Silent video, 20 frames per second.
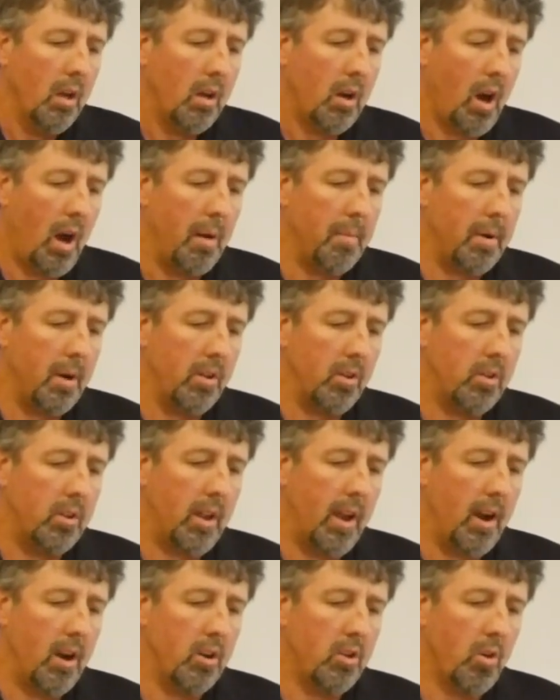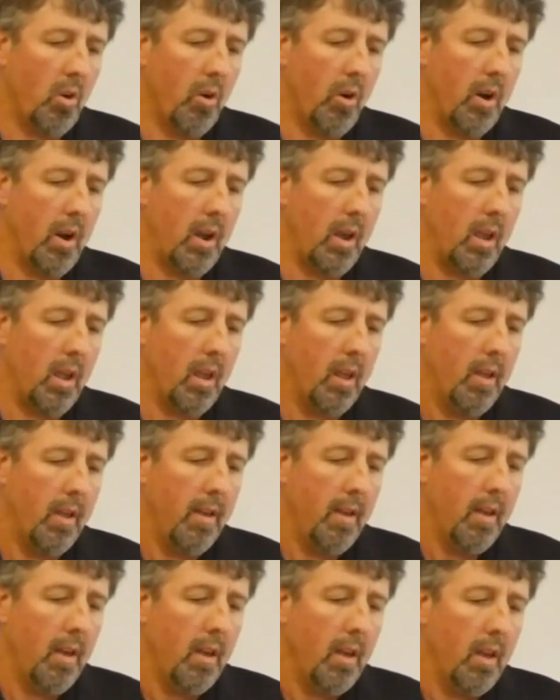comma Territory
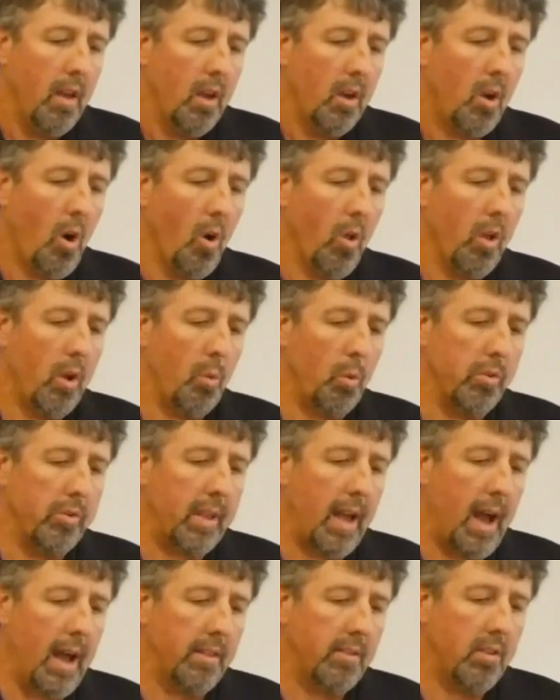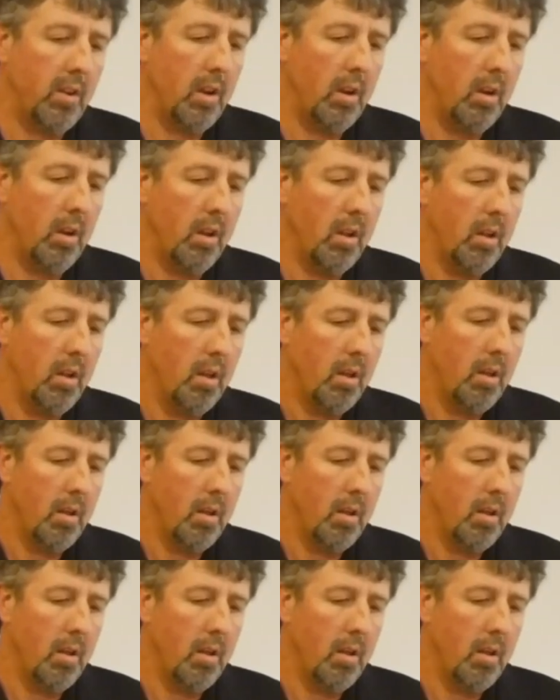colon Wisconsin